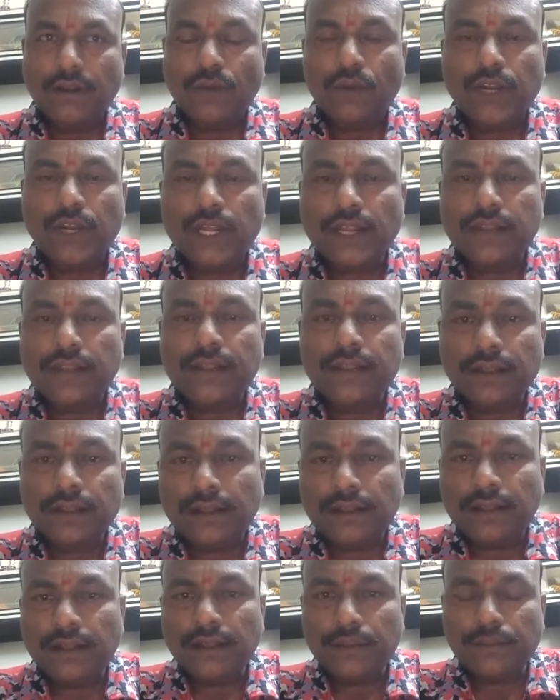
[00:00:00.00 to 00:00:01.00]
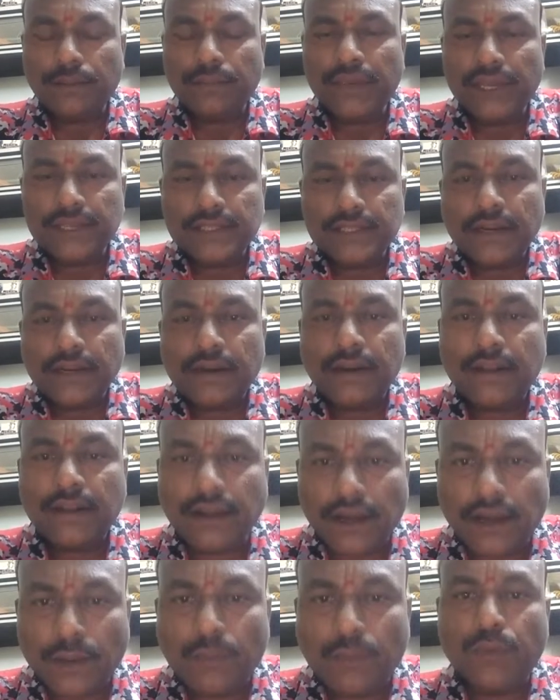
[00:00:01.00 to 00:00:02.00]
What are the major
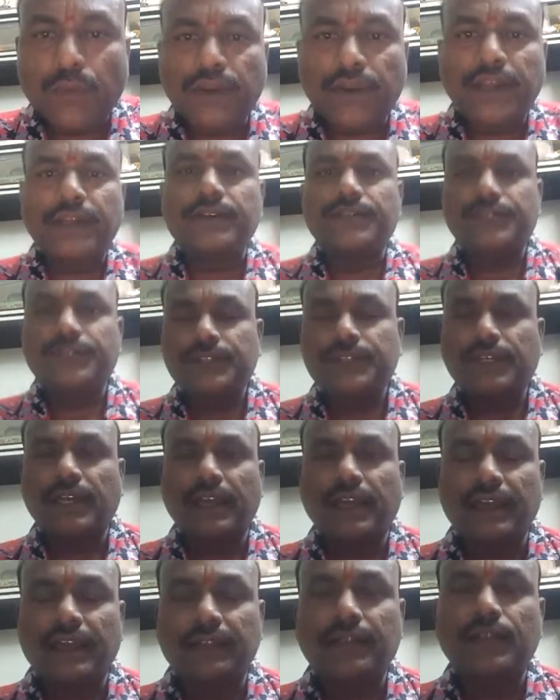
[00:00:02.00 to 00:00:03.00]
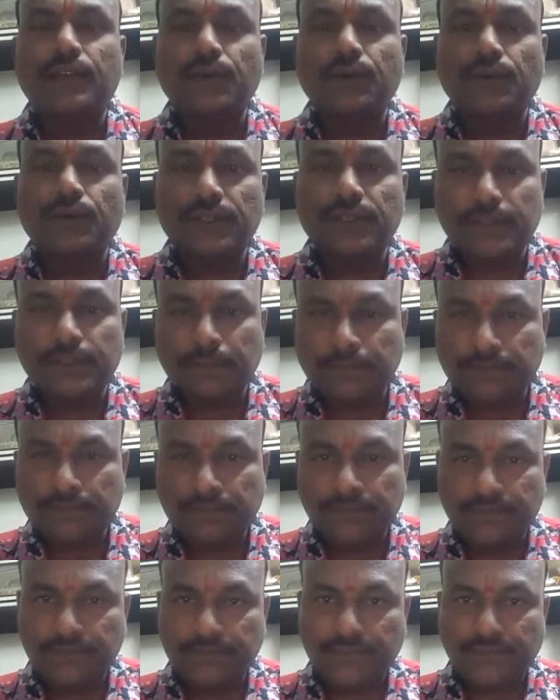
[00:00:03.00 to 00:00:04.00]
components in the tourism
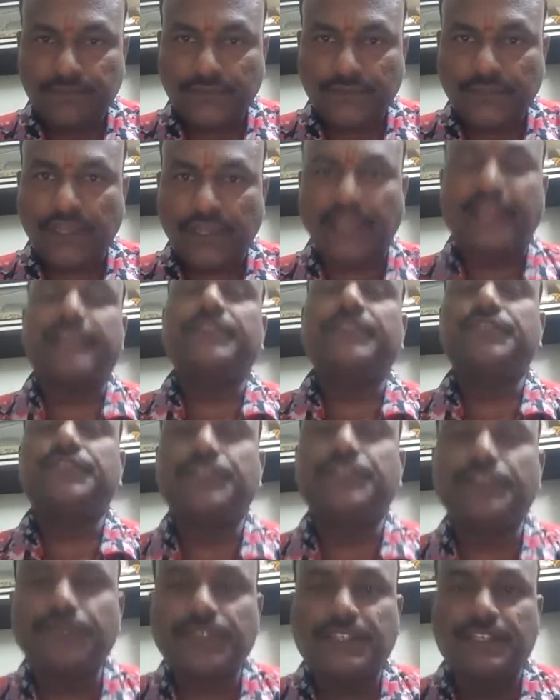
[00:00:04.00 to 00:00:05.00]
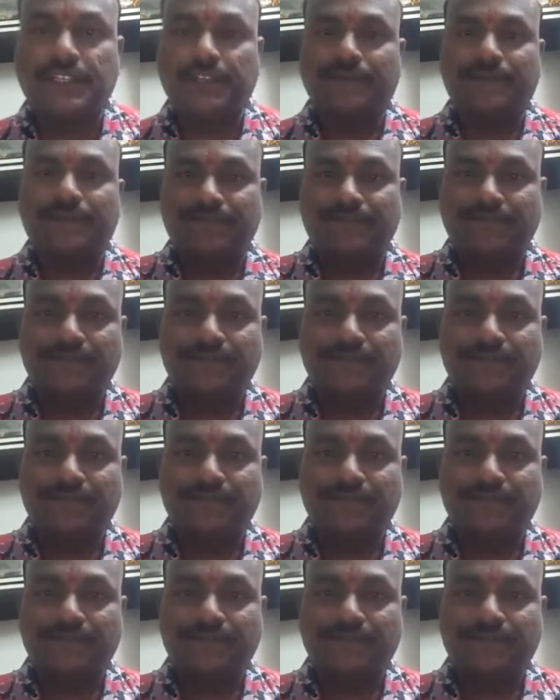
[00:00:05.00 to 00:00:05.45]
activity?